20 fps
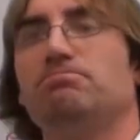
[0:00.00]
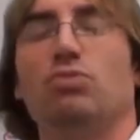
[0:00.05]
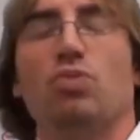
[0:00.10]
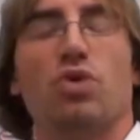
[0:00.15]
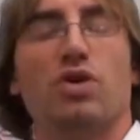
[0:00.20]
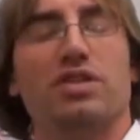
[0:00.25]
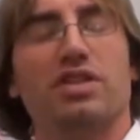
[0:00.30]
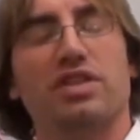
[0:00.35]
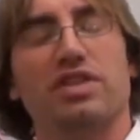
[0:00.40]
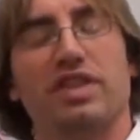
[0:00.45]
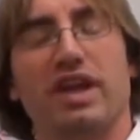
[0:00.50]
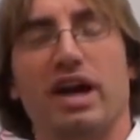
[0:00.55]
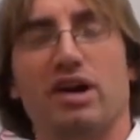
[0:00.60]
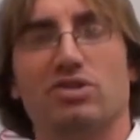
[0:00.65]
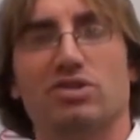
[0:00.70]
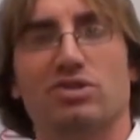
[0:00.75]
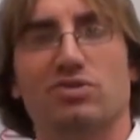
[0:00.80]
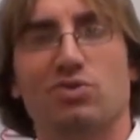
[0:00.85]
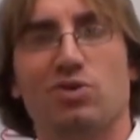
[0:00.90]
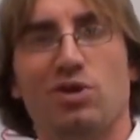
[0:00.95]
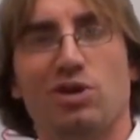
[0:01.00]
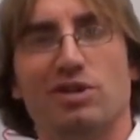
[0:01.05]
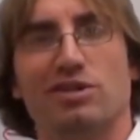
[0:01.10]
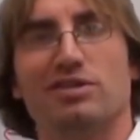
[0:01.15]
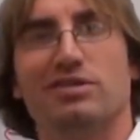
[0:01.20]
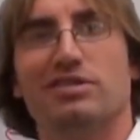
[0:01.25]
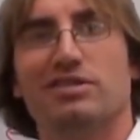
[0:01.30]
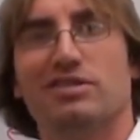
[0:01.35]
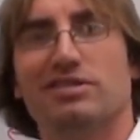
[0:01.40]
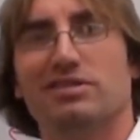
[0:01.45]
worth 1,000
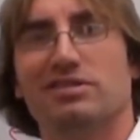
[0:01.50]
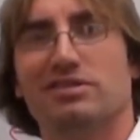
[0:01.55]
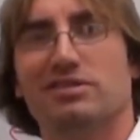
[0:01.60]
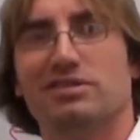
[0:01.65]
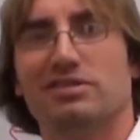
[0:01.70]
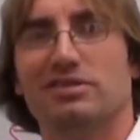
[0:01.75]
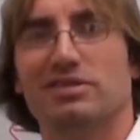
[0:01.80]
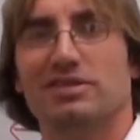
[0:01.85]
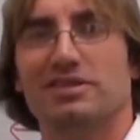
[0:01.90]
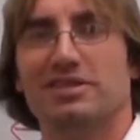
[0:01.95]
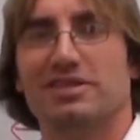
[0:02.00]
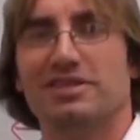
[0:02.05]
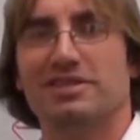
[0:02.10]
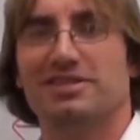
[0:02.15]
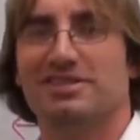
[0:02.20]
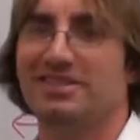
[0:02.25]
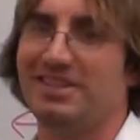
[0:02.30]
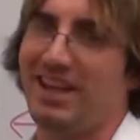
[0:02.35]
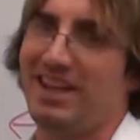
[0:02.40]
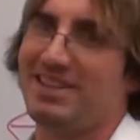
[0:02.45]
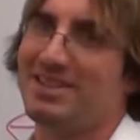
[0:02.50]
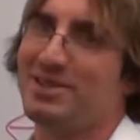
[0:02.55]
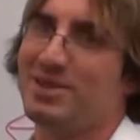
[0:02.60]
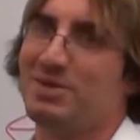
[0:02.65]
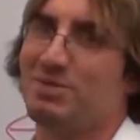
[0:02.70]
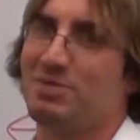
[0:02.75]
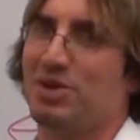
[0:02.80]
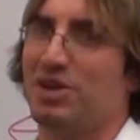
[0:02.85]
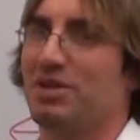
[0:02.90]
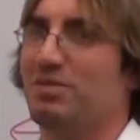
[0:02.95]
words.
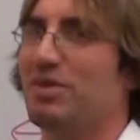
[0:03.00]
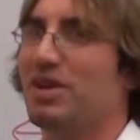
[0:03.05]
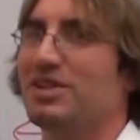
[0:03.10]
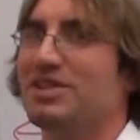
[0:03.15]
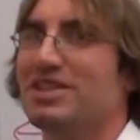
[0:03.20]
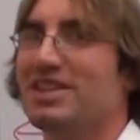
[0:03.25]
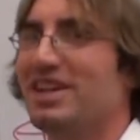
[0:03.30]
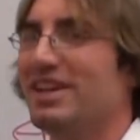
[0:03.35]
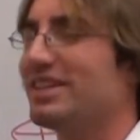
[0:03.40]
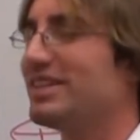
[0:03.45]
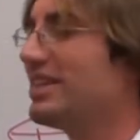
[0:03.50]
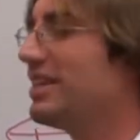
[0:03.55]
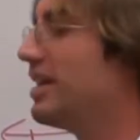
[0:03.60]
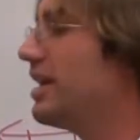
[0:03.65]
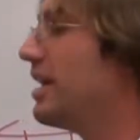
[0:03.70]
That's pretty much it.